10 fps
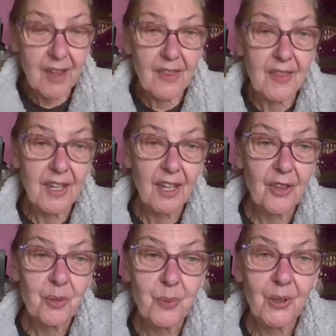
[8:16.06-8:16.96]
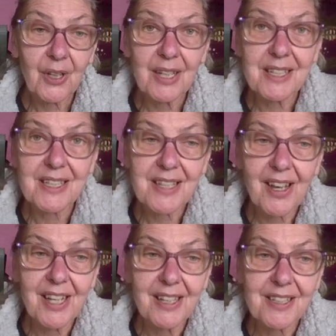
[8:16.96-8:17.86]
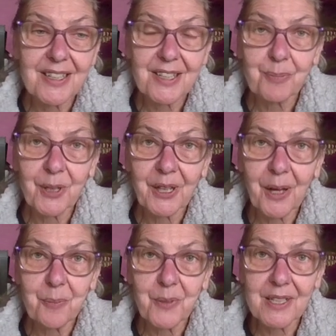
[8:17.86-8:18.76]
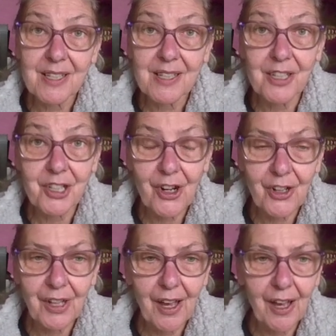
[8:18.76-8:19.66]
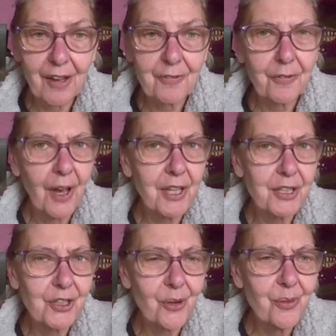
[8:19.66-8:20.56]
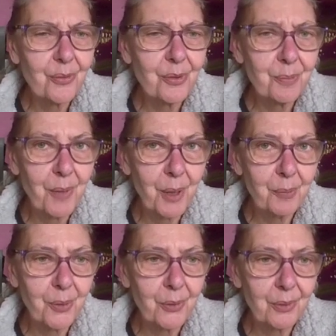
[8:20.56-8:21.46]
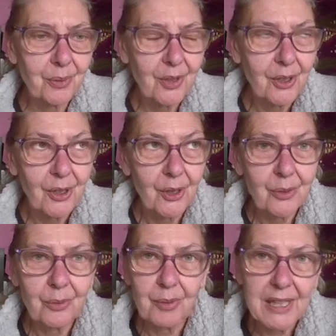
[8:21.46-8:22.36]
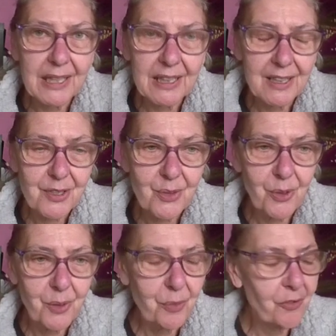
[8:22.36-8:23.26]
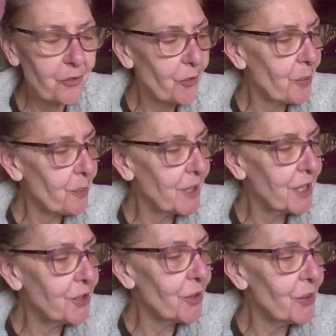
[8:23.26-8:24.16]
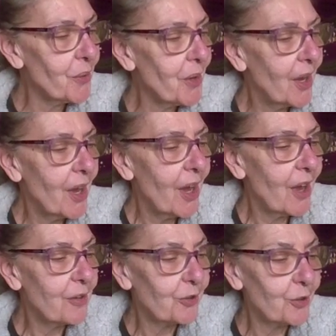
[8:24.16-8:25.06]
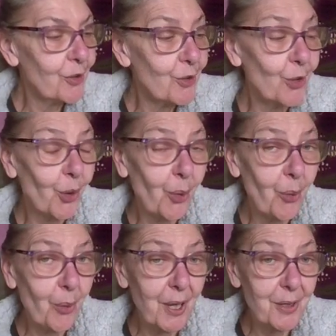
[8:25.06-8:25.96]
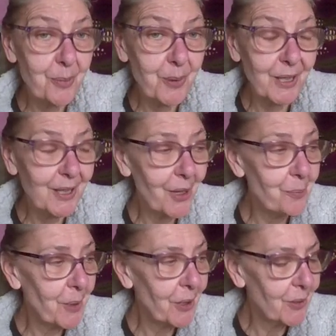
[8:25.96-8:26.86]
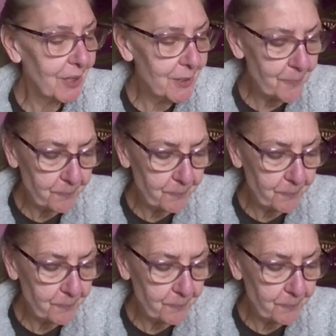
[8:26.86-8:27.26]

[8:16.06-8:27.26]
The other book I decided to pick up is The Dark Half. I don't remember reading this one before, but I know I've heard quite a bit about it,